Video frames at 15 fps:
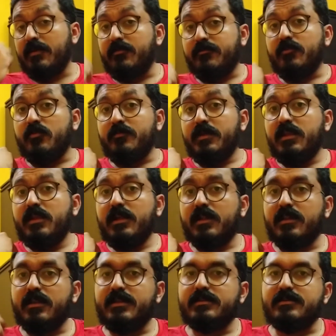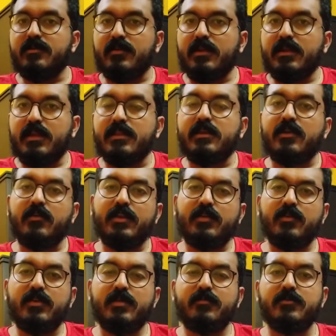for me at least, okay, the
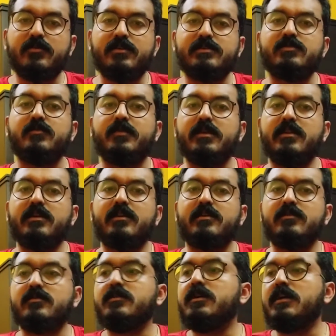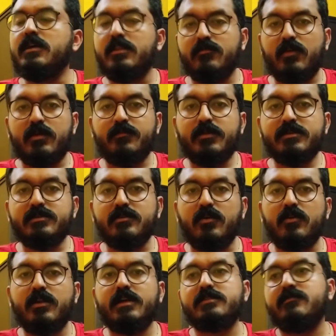K20 Pro is superior to the OnePlus
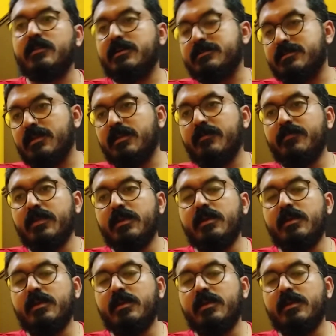Nord as well as the